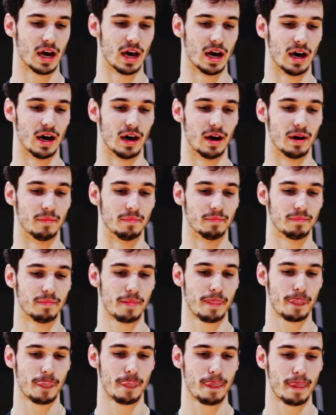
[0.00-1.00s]

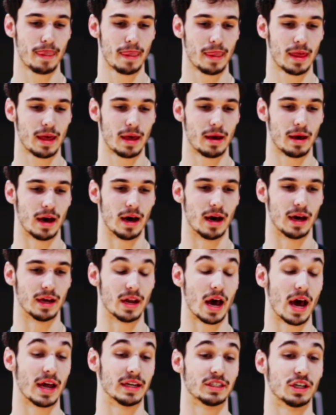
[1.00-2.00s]
Not
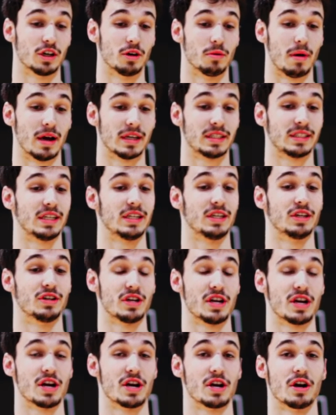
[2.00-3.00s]
until my
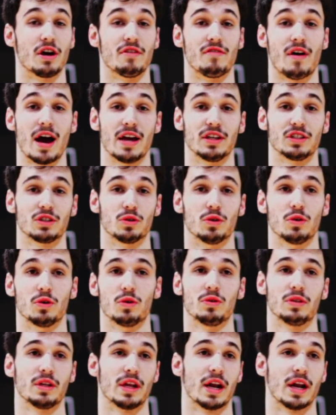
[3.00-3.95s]
senior year of high school